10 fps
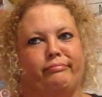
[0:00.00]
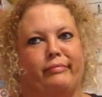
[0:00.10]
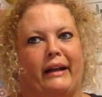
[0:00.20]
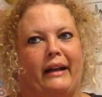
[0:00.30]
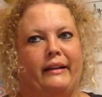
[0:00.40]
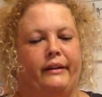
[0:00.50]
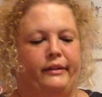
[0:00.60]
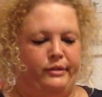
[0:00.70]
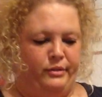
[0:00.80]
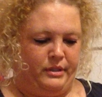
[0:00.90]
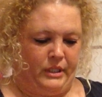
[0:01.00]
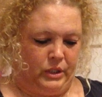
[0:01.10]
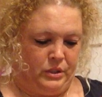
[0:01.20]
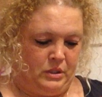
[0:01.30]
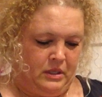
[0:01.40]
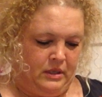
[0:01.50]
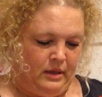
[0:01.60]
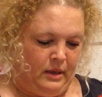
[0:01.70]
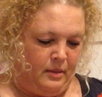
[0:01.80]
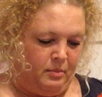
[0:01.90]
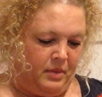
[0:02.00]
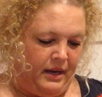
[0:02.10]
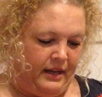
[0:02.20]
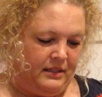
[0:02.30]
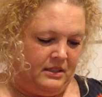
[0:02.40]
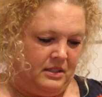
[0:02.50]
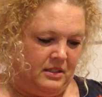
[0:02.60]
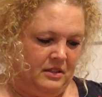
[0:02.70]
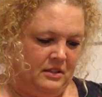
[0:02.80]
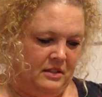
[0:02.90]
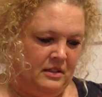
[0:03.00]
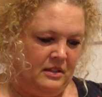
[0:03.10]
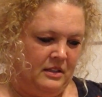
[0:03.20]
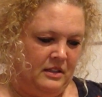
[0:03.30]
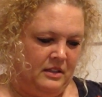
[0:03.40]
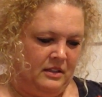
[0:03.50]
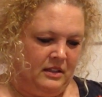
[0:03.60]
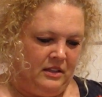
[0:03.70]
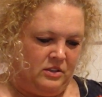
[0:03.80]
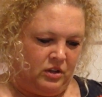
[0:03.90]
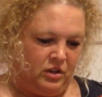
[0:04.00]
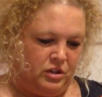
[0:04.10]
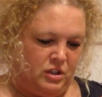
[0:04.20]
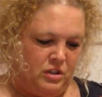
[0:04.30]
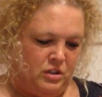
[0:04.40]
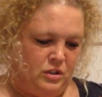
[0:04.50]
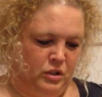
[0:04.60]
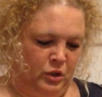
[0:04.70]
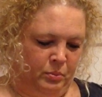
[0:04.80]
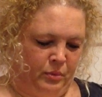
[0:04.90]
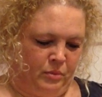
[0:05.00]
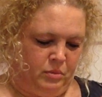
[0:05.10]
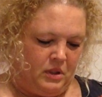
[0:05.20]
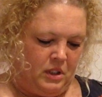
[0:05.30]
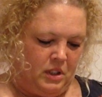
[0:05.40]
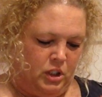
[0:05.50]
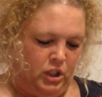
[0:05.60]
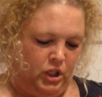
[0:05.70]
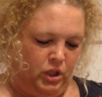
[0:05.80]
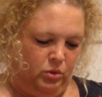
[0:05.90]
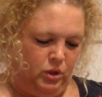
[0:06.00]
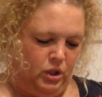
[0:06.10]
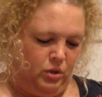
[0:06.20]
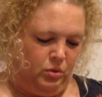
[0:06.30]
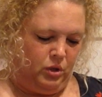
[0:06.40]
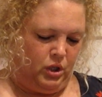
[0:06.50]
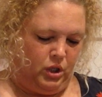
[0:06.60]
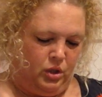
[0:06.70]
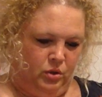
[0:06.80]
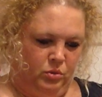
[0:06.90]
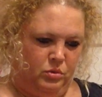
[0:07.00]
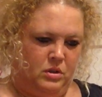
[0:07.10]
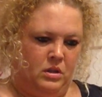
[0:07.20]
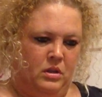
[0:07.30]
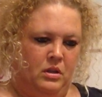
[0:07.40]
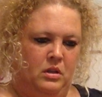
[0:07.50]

Like, I needed new stickers. But these are just super really cute.